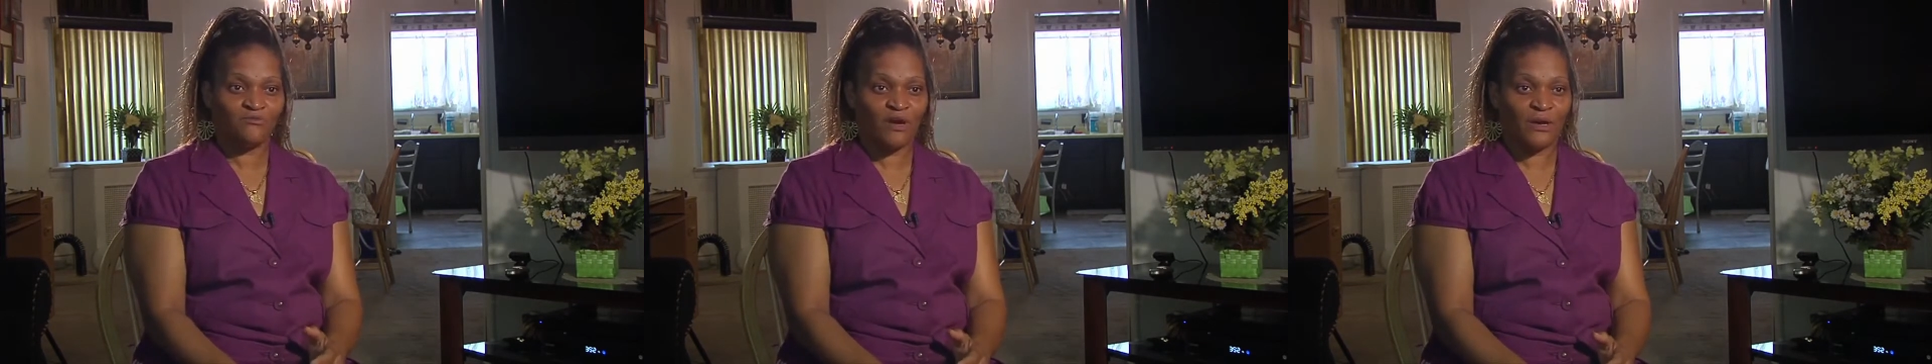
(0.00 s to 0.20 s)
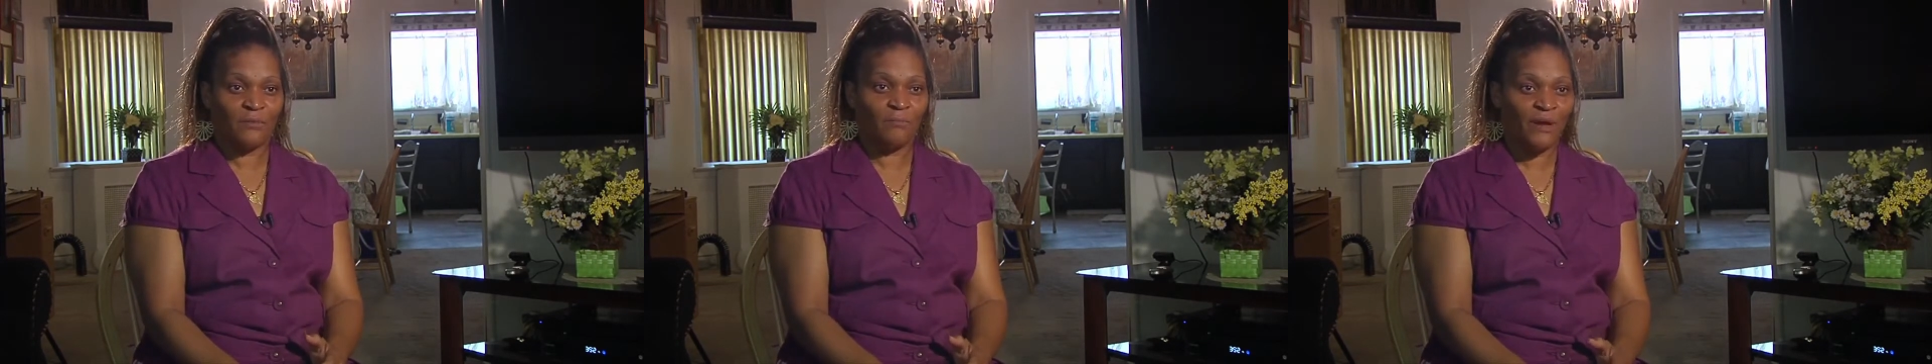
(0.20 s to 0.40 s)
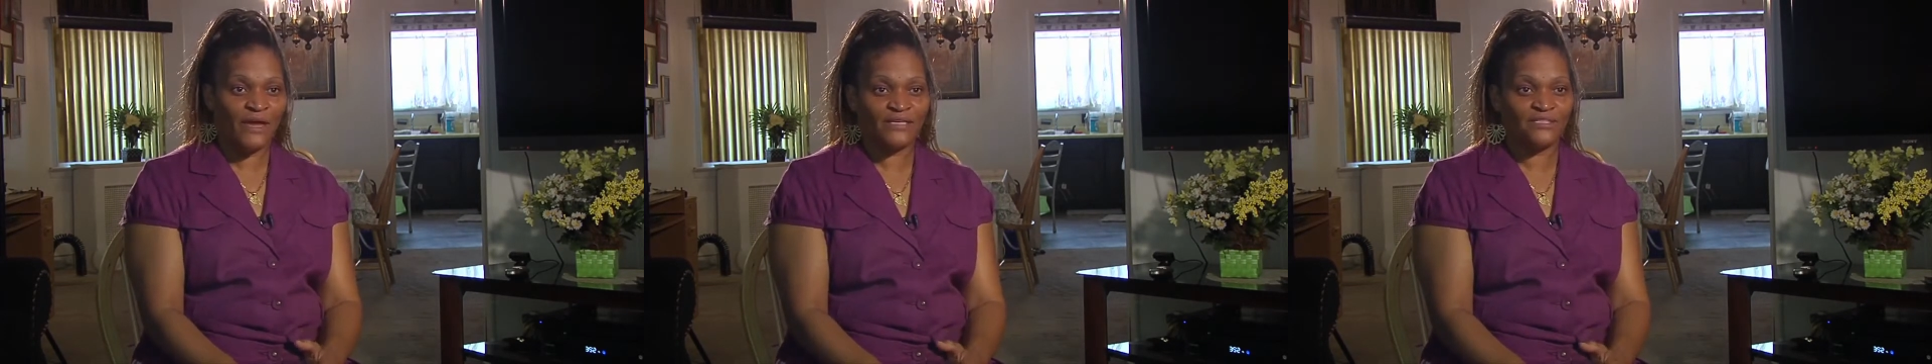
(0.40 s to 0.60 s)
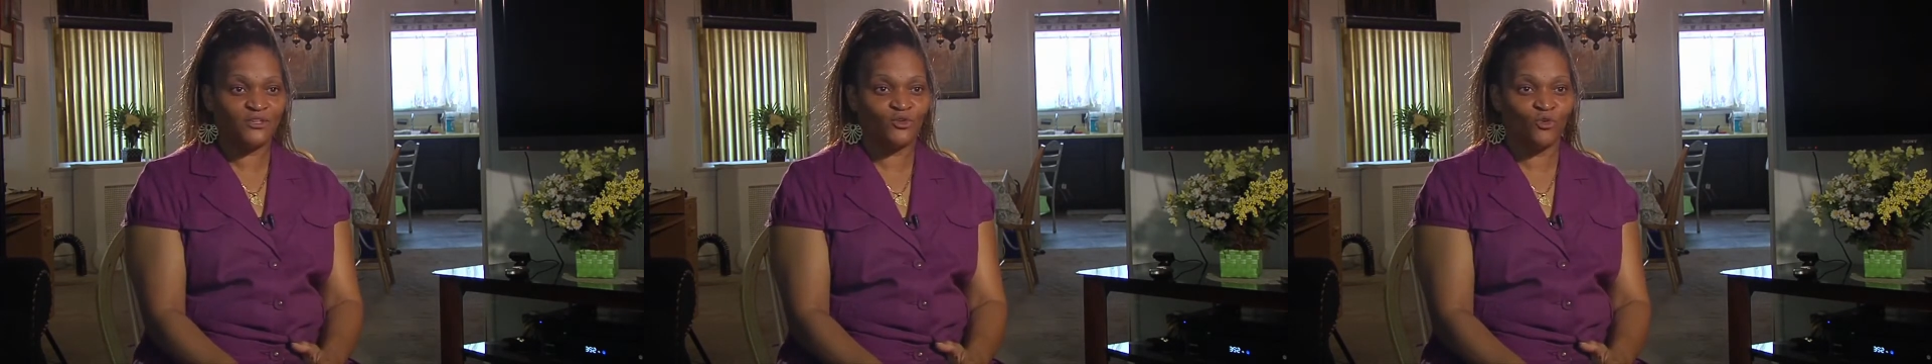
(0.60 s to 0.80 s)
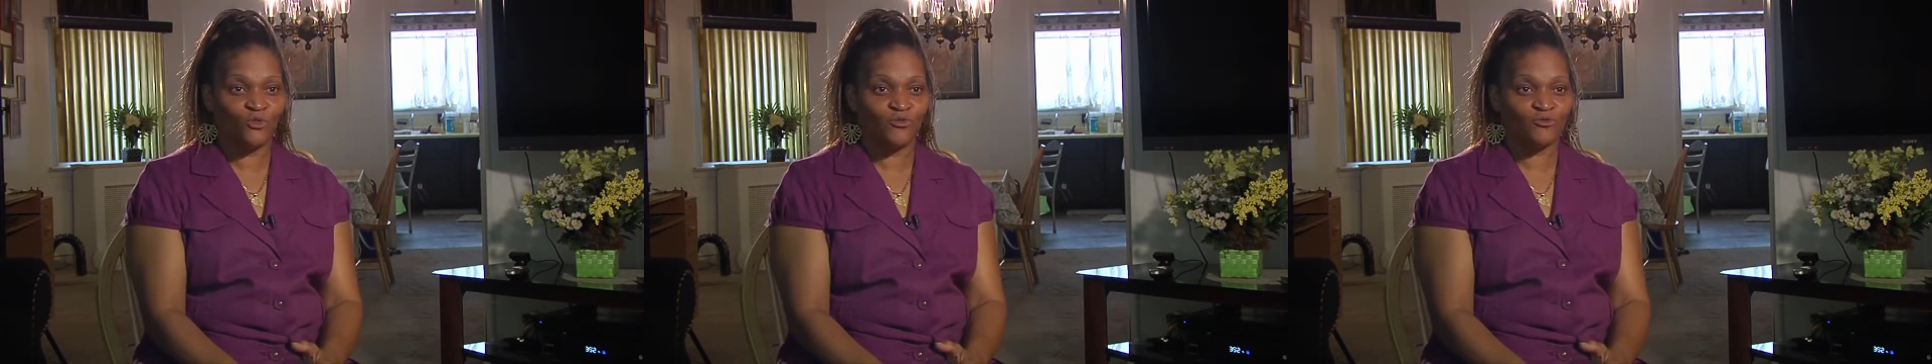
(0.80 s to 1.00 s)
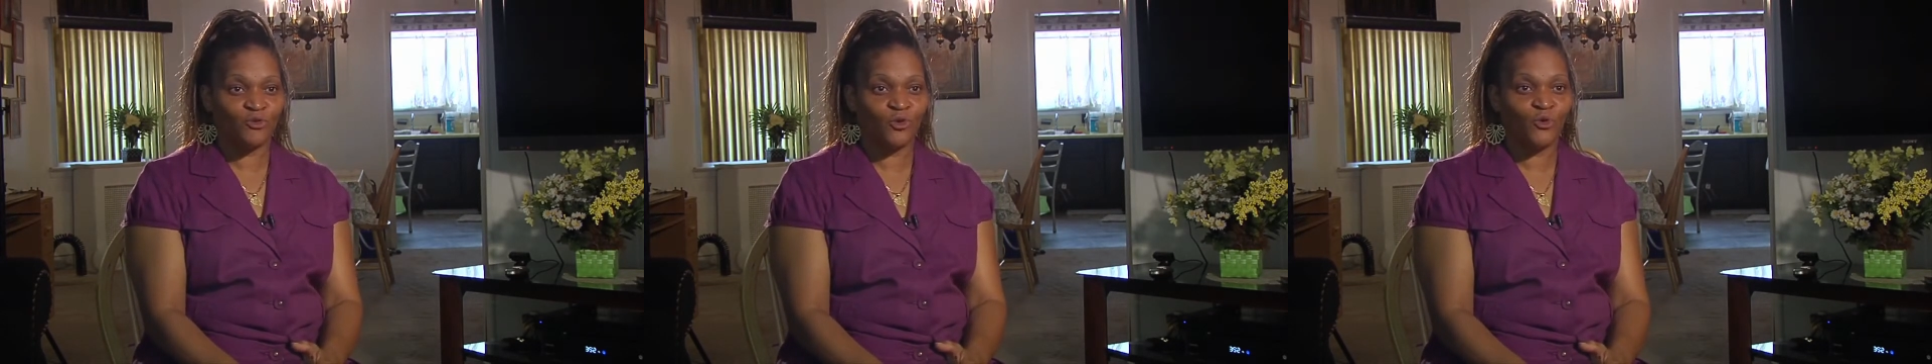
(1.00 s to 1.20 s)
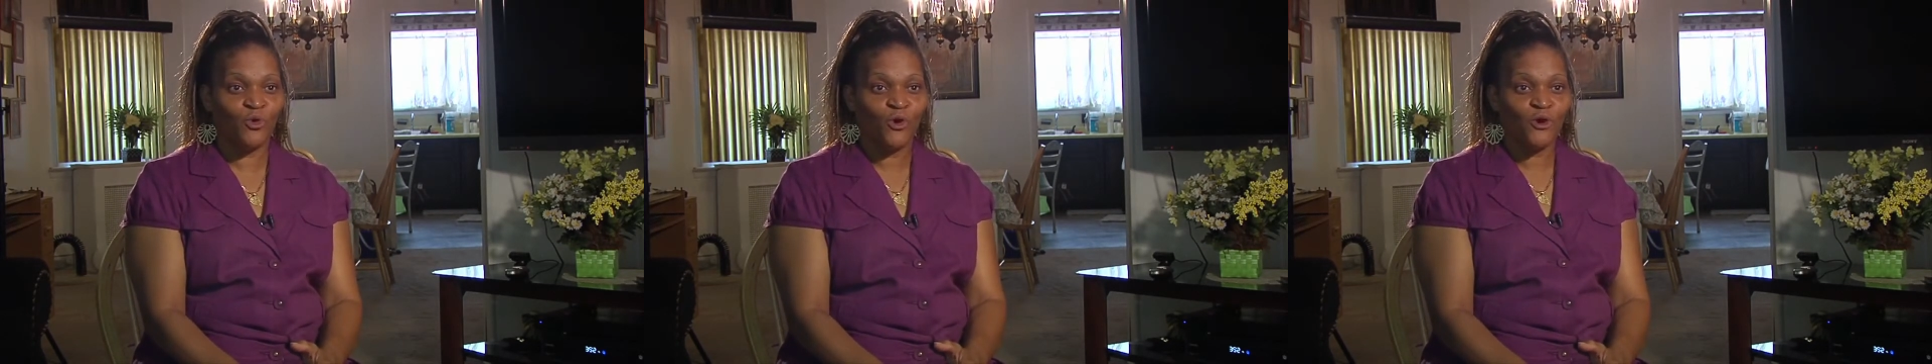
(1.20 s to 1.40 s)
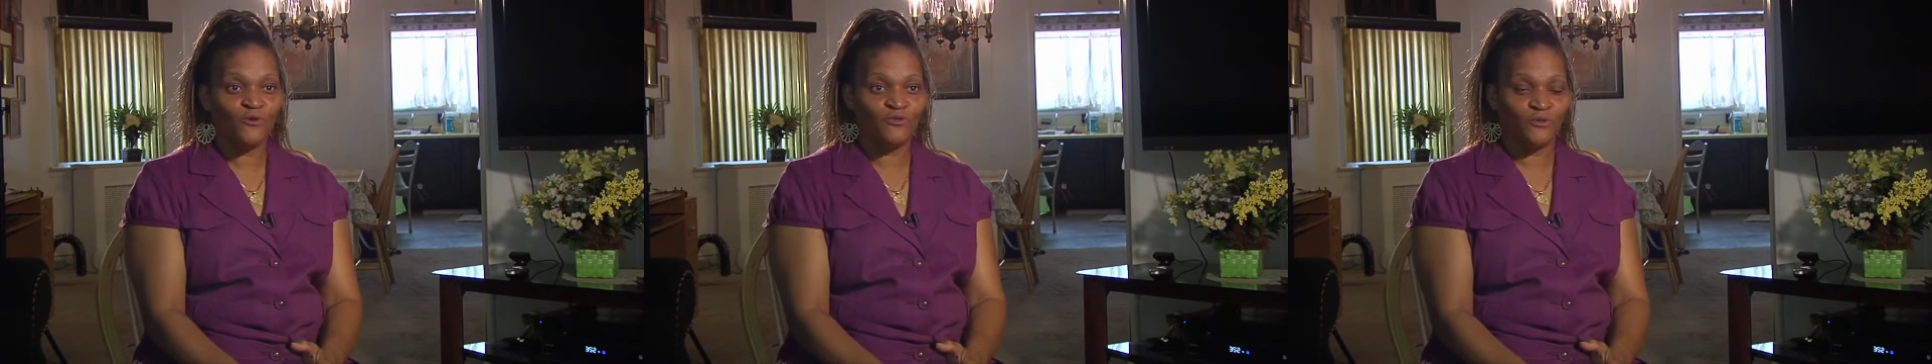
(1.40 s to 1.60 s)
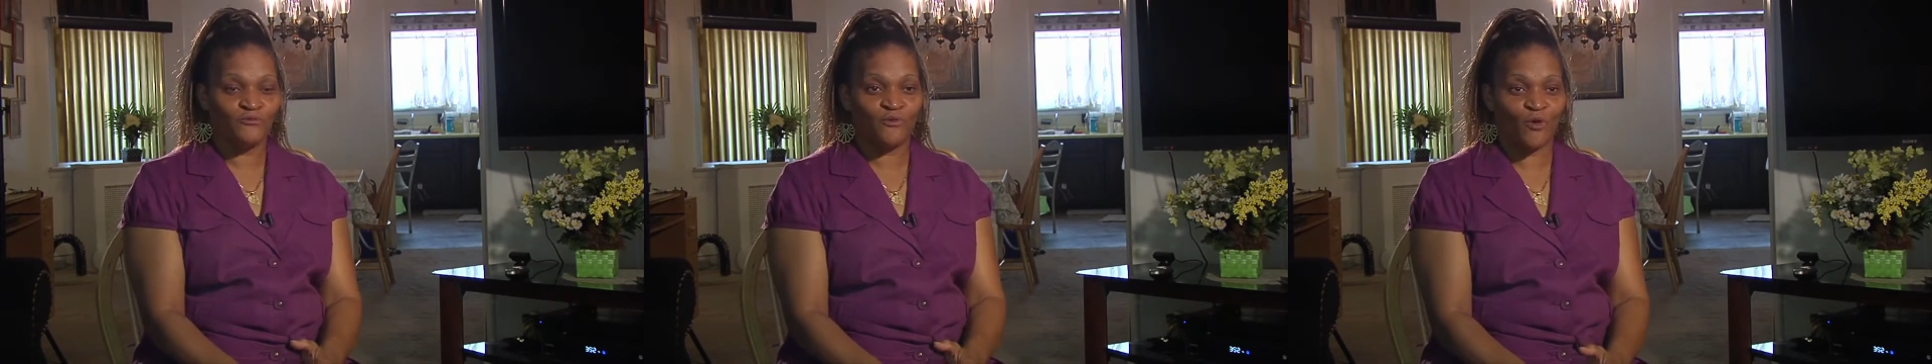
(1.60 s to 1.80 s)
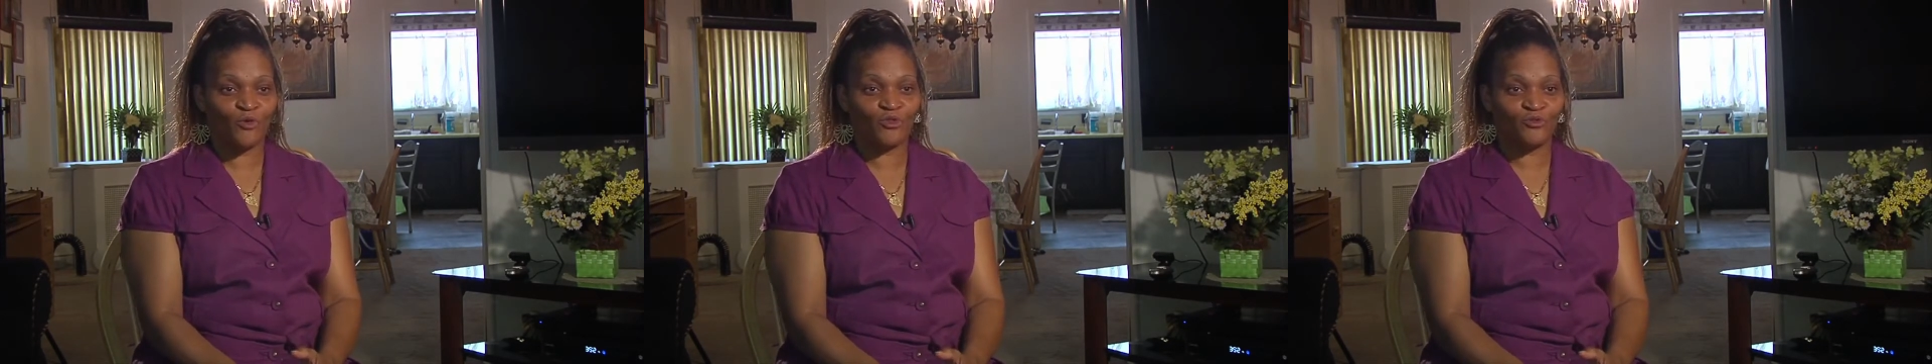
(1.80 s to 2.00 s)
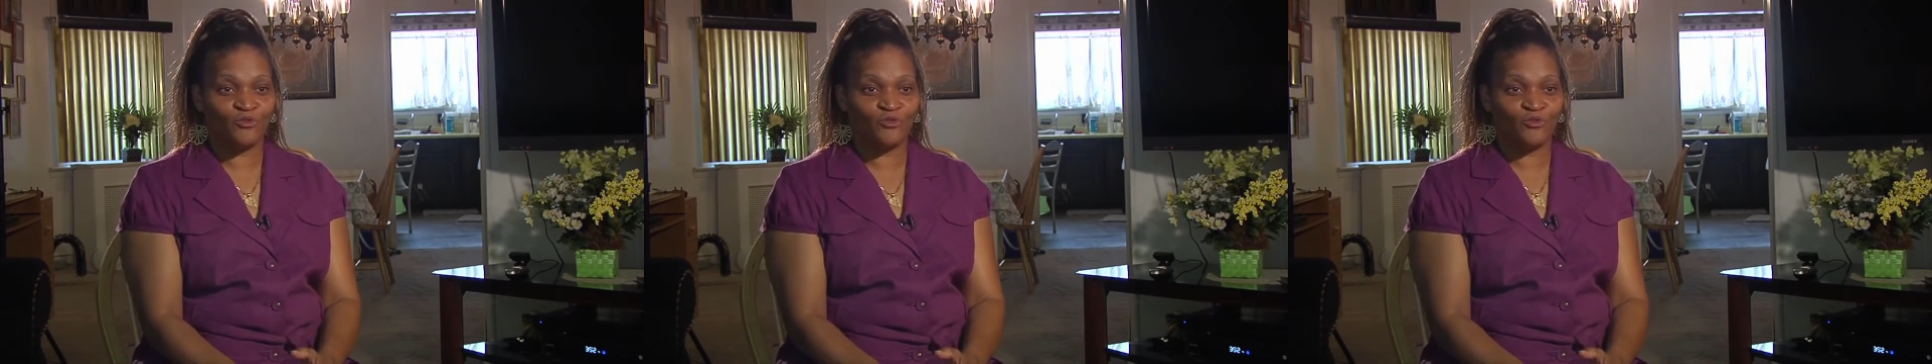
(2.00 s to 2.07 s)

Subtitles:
ride a bicycle through the first